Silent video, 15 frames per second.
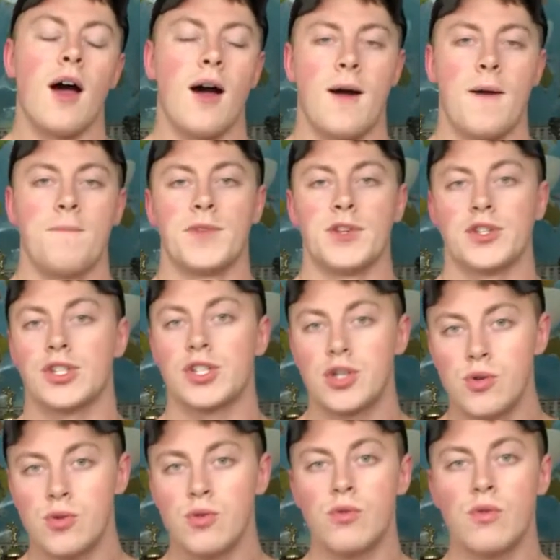Um, there's
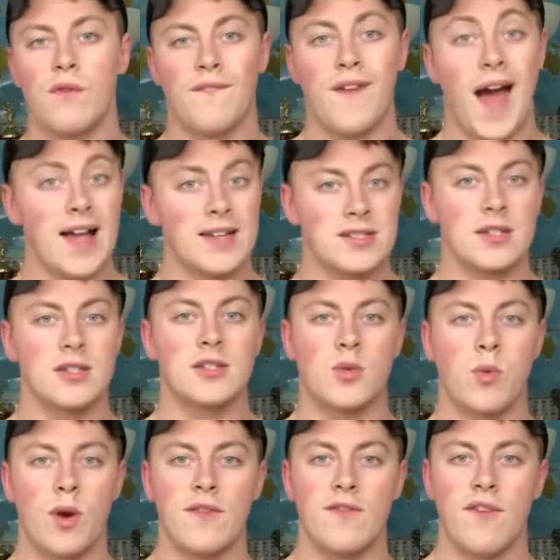two
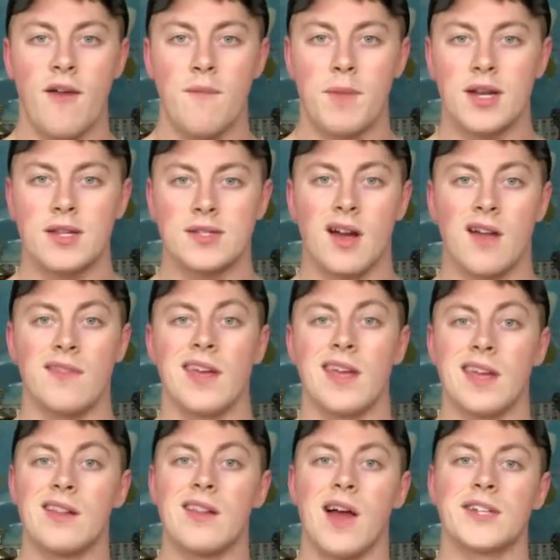fasted, twenty-five minutes on
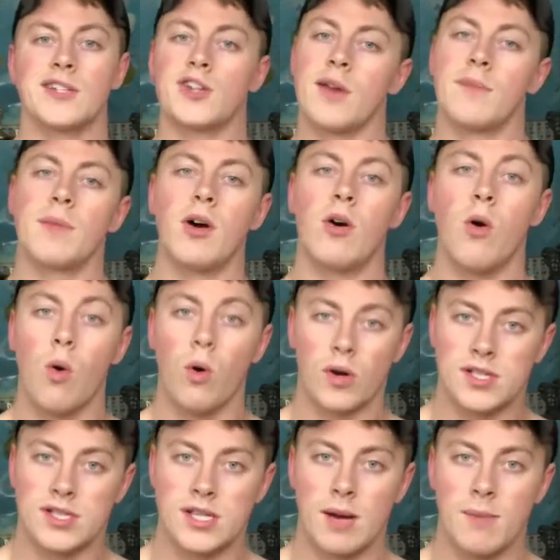the incline treadmill
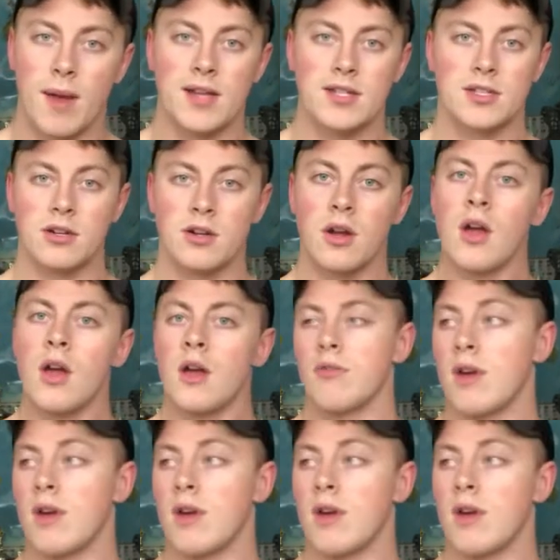or Stairmaster.